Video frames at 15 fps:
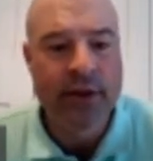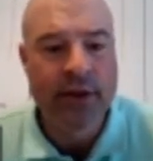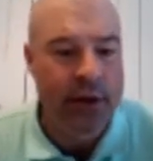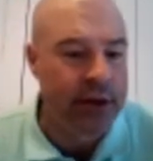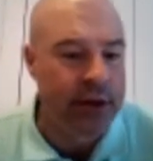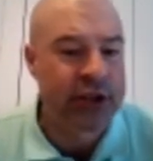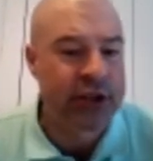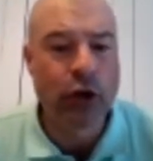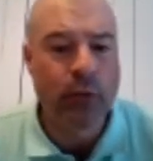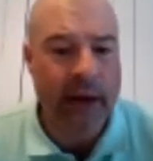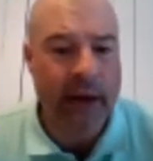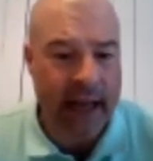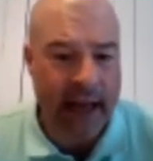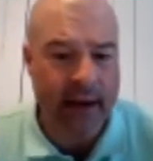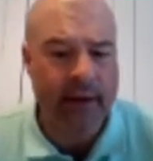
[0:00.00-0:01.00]
the
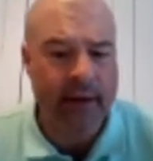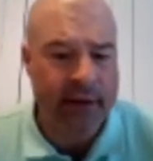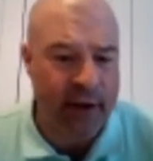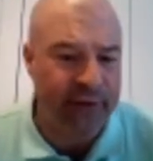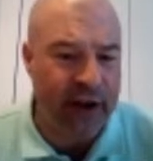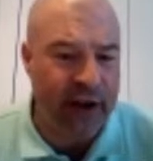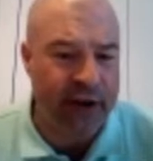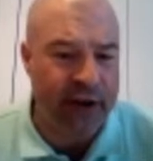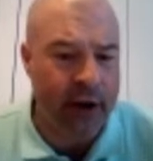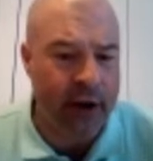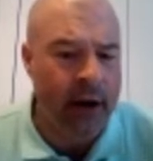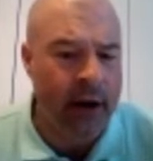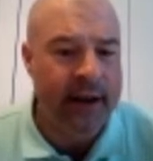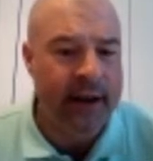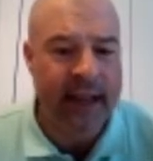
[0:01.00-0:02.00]
two-man
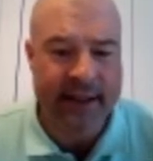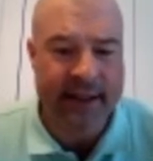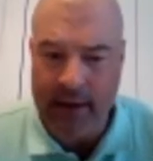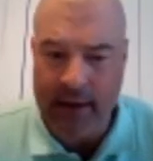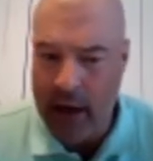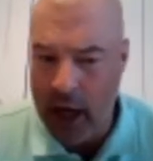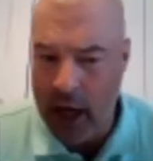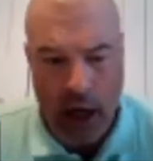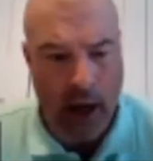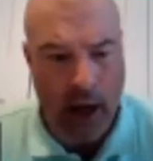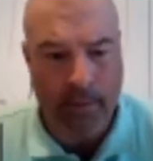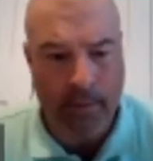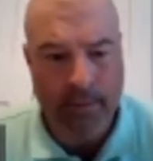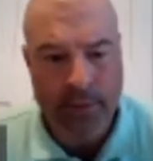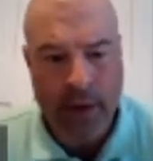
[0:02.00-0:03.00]
defender get hung up.